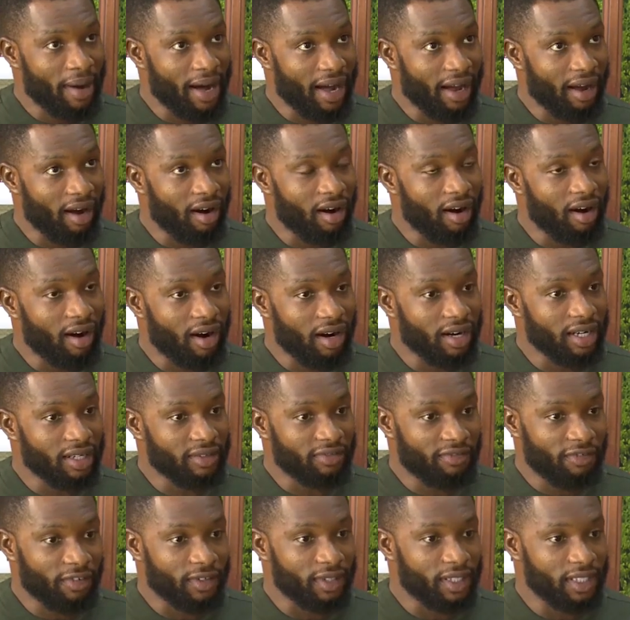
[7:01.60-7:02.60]
heart
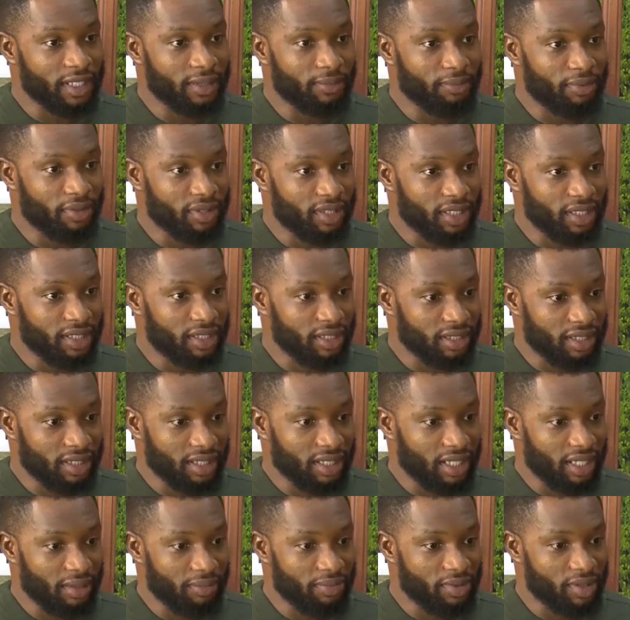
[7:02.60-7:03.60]
for this project
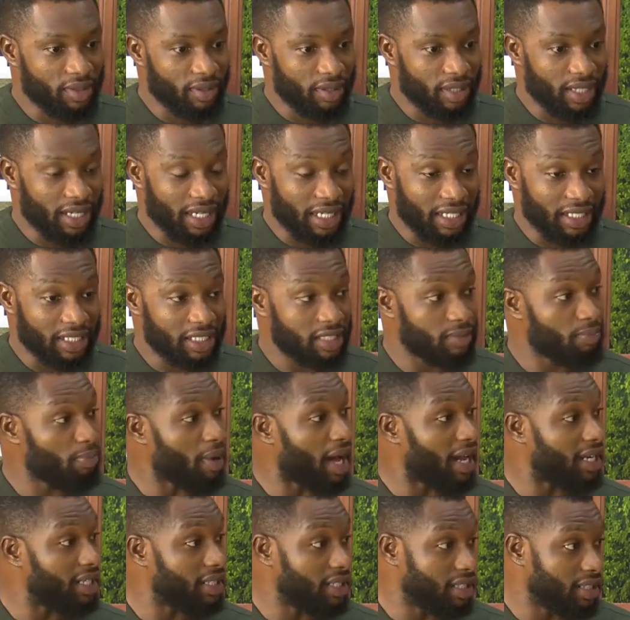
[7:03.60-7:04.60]
just keeps on
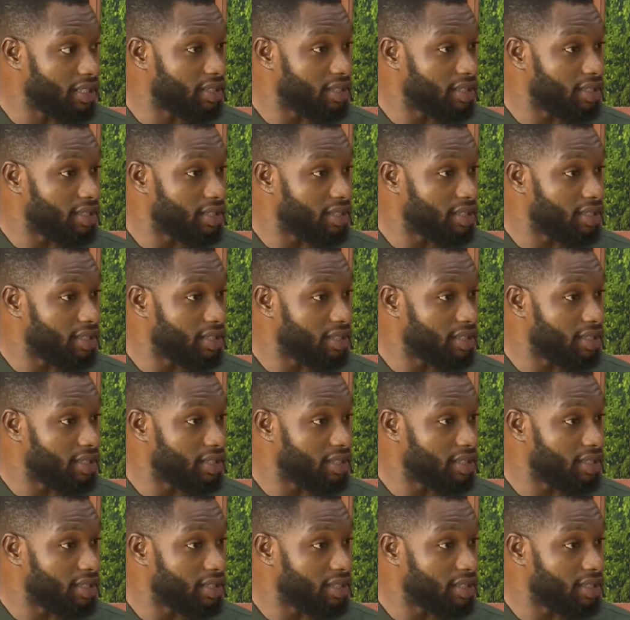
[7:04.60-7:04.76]
expanding